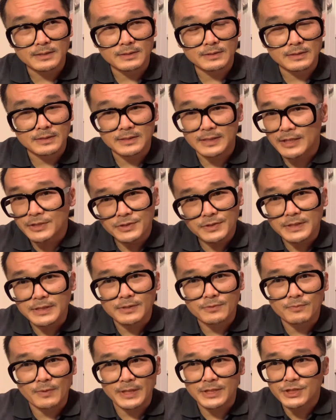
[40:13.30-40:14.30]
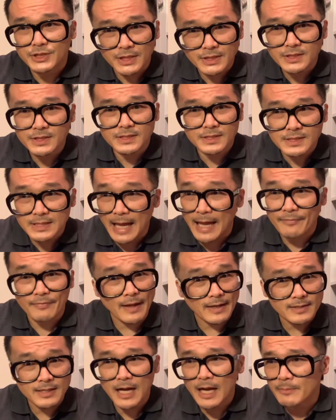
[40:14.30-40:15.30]
essentially, right, just at
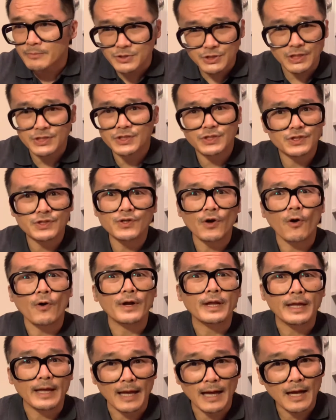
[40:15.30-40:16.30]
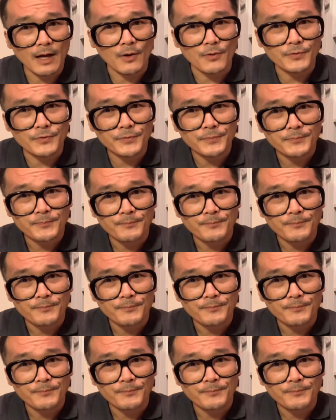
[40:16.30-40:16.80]
that time, just starting out